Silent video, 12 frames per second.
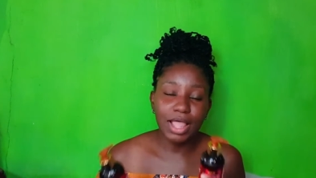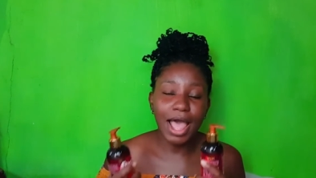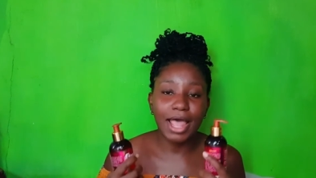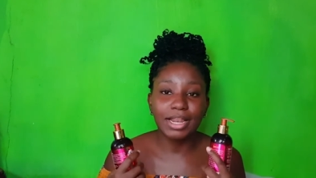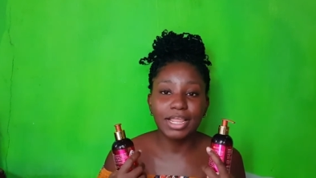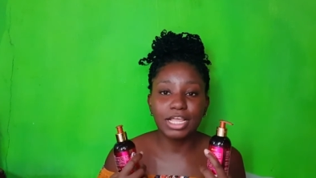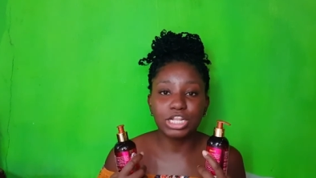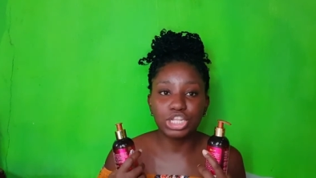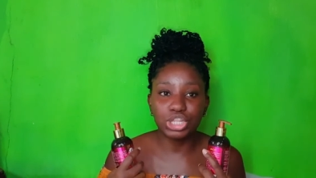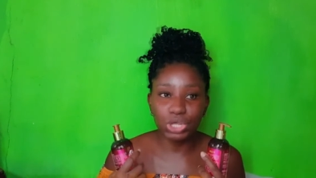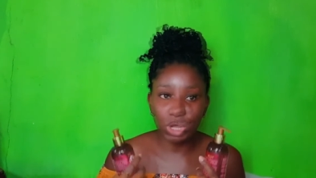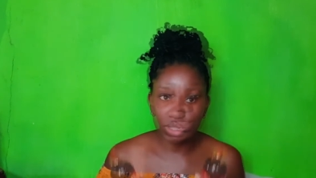and it
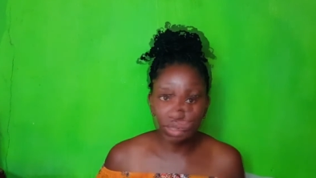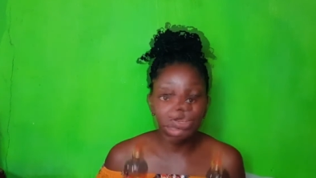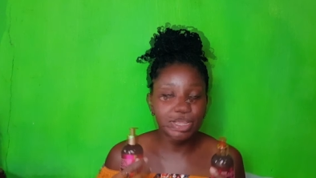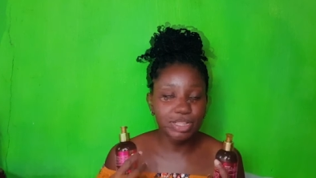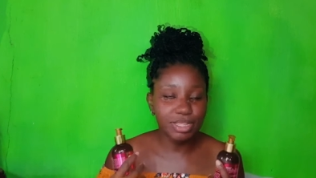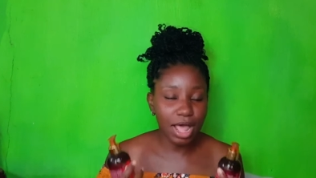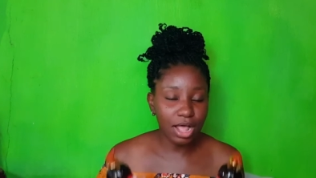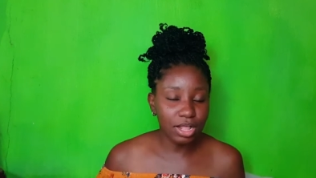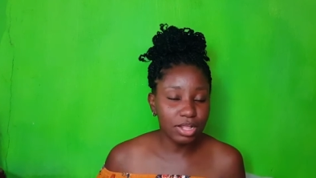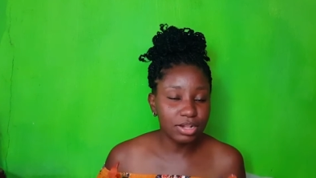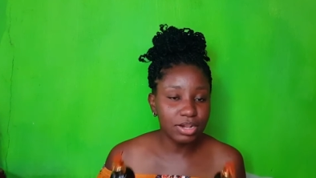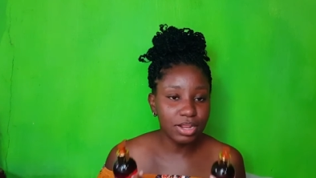does
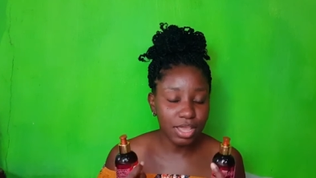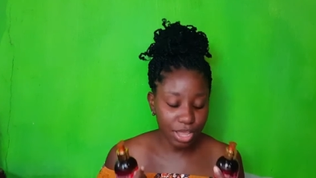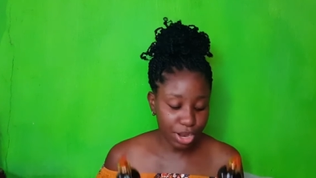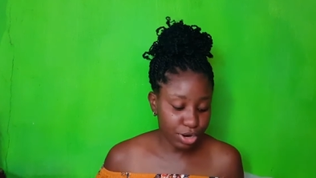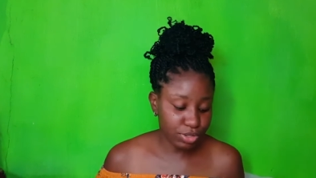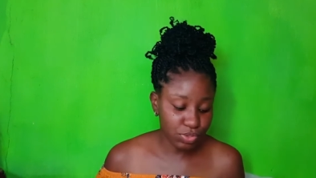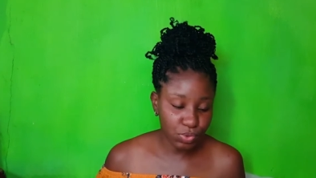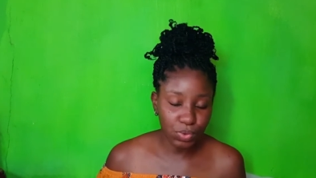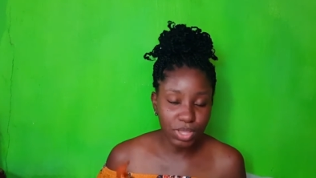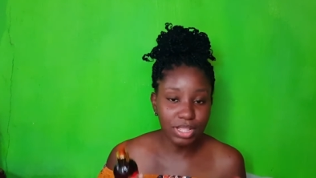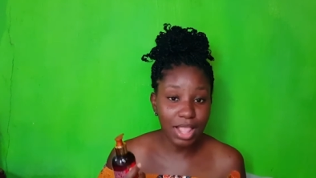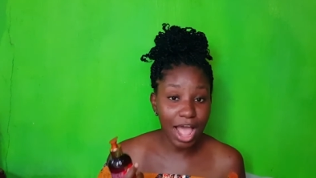detangle the hair, so
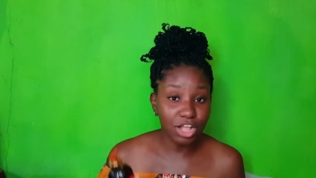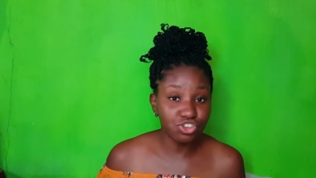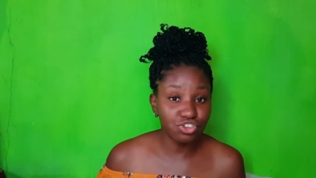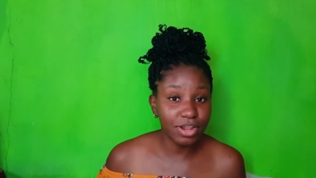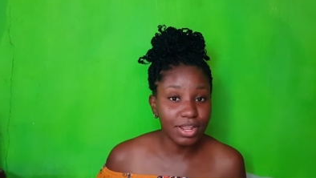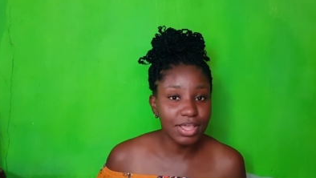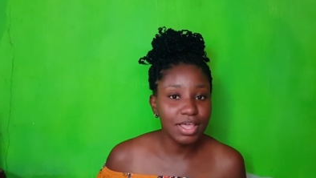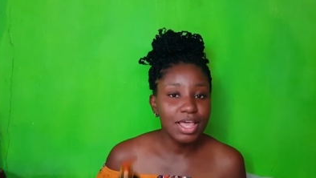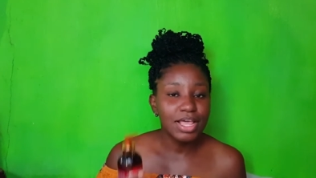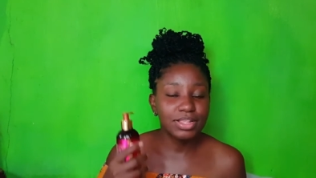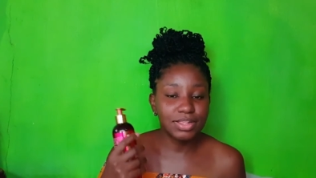it actually